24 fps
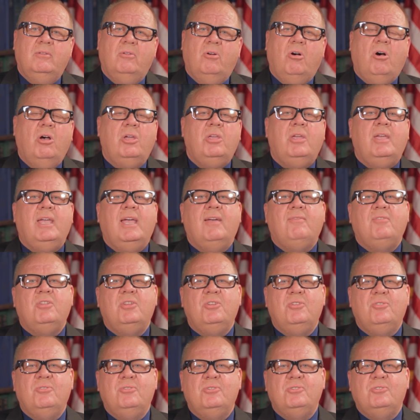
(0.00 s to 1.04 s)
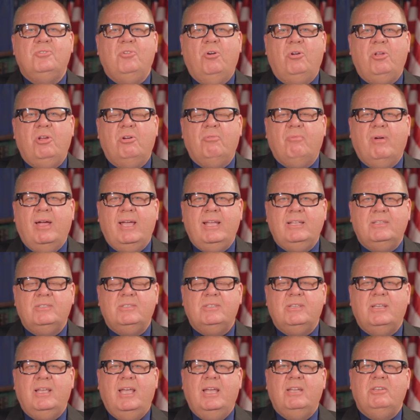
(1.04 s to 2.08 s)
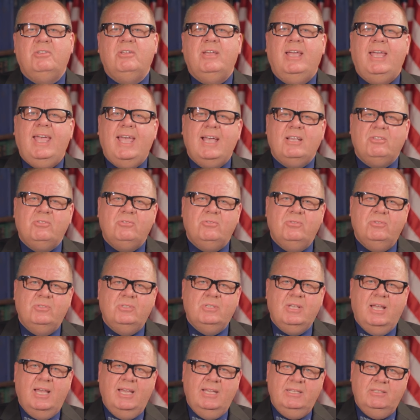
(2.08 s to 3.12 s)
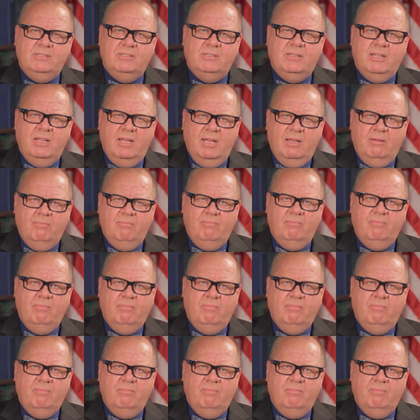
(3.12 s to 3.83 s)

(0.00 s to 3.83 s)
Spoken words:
All you have to do is know your rights and to exercise them.